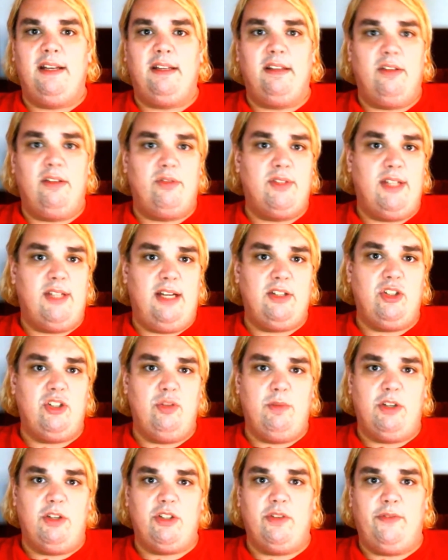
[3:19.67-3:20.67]
There's not too
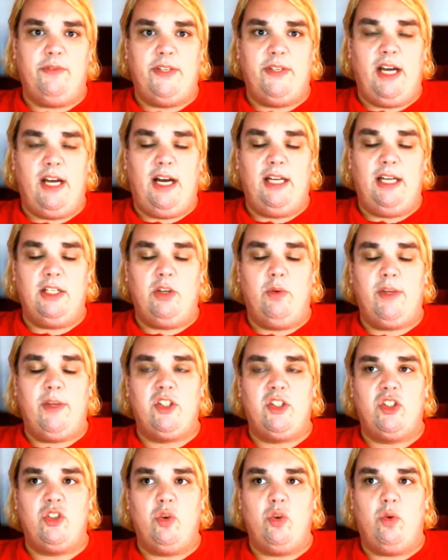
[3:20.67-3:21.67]
much of an ongoing
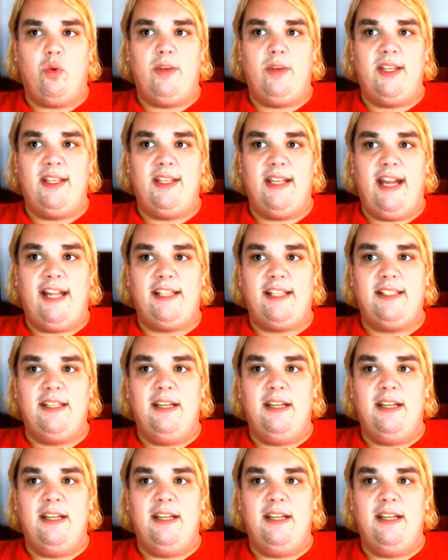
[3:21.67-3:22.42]
story yet.